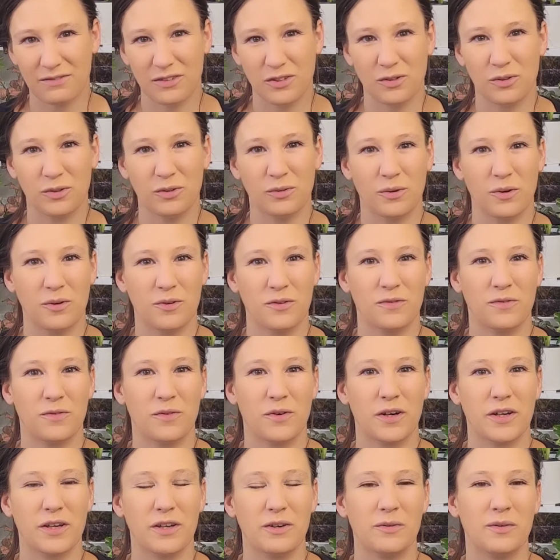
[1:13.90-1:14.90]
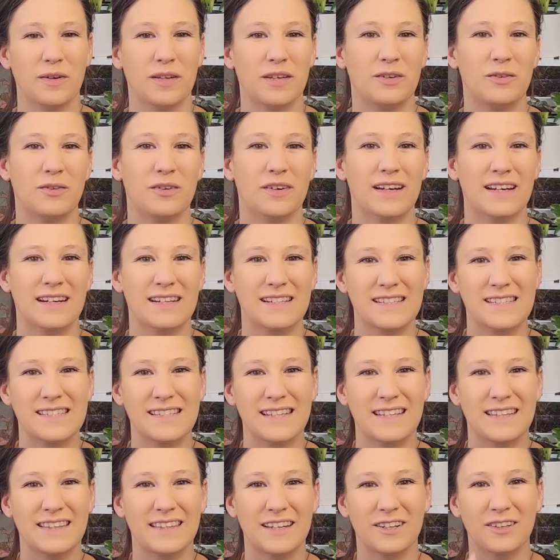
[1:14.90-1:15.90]
of new growth for you, and you're going to
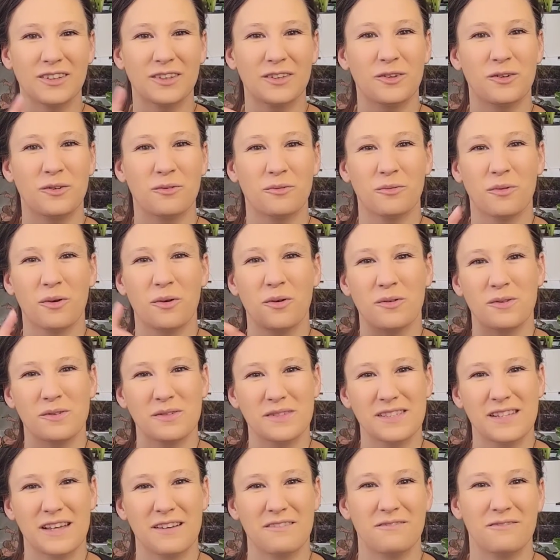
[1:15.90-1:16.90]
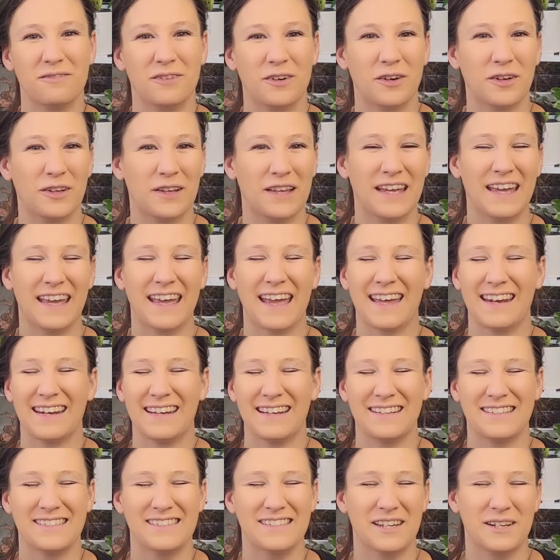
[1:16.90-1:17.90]
see their little rolls unfurling, and
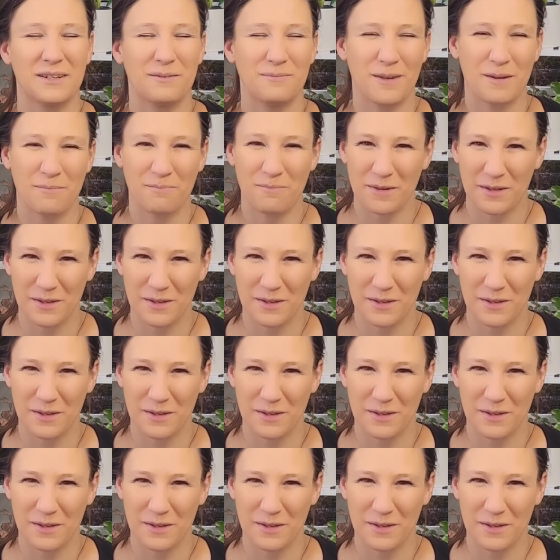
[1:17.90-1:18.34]
it is going to be